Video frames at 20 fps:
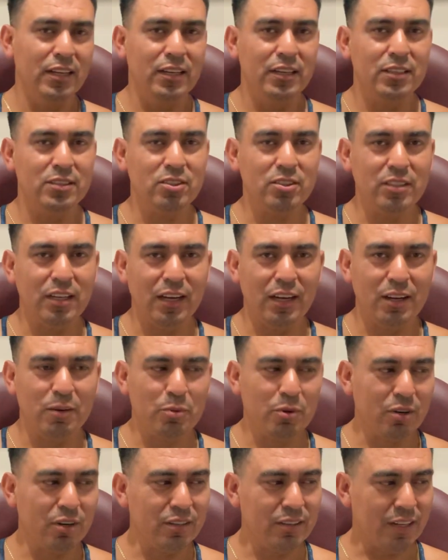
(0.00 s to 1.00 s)
Today we're
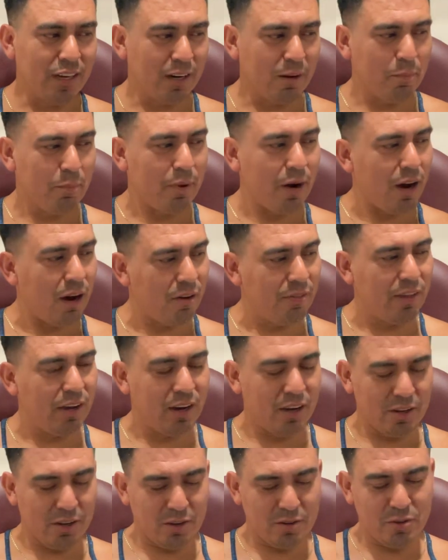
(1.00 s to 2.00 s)
going to talk about
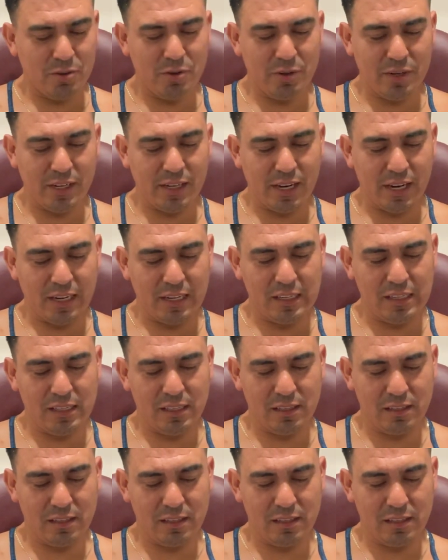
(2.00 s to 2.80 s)
the urinary